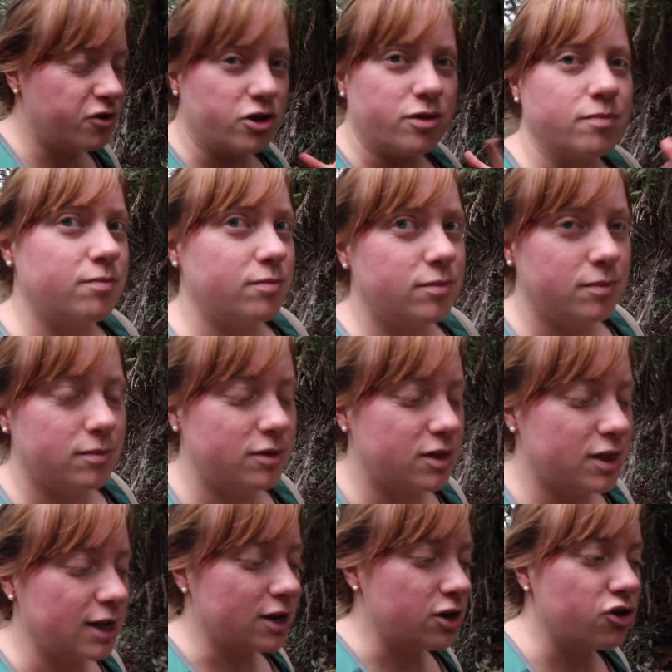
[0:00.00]
just
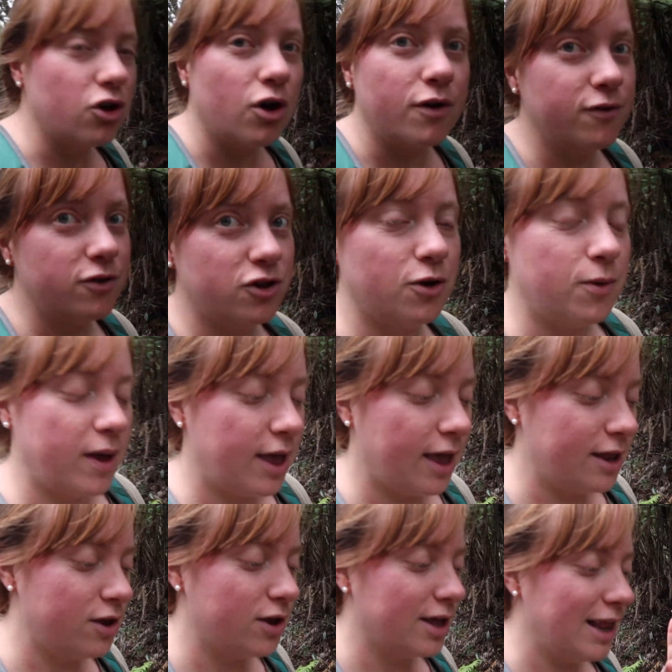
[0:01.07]
did a shot of a tui
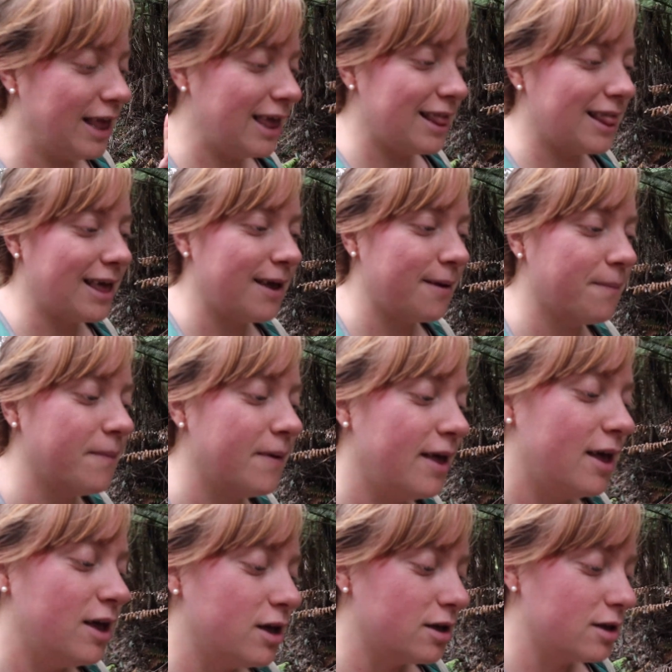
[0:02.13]
and you can hear them.
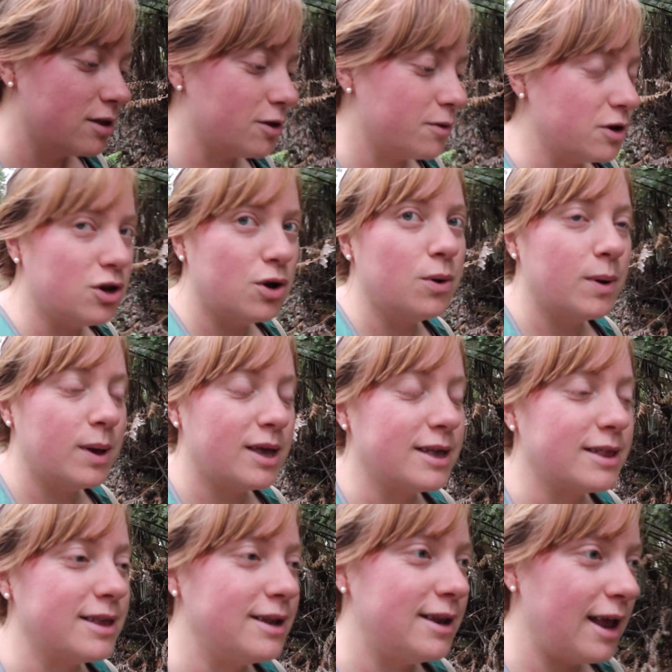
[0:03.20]
So a tui
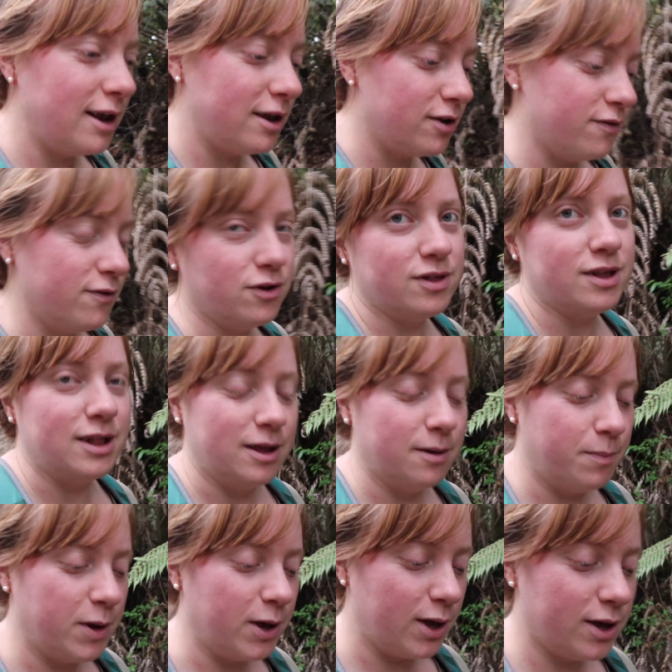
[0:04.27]
is a native New
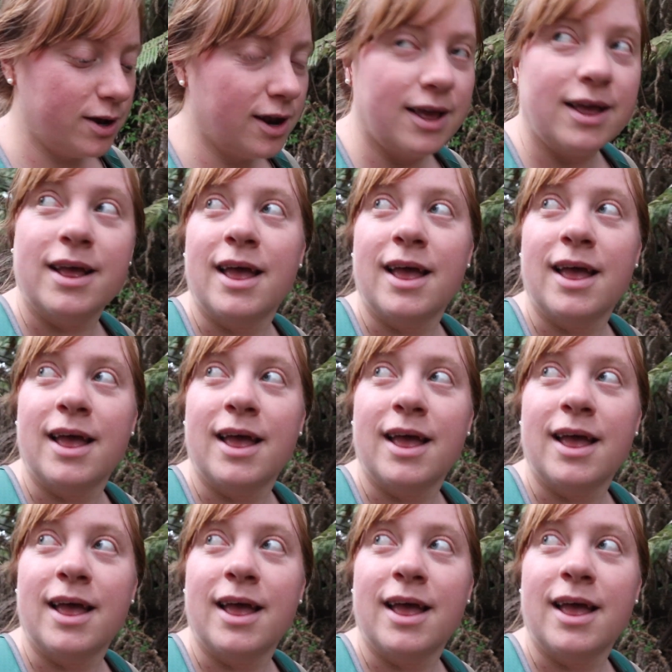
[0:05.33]
Zealand bird.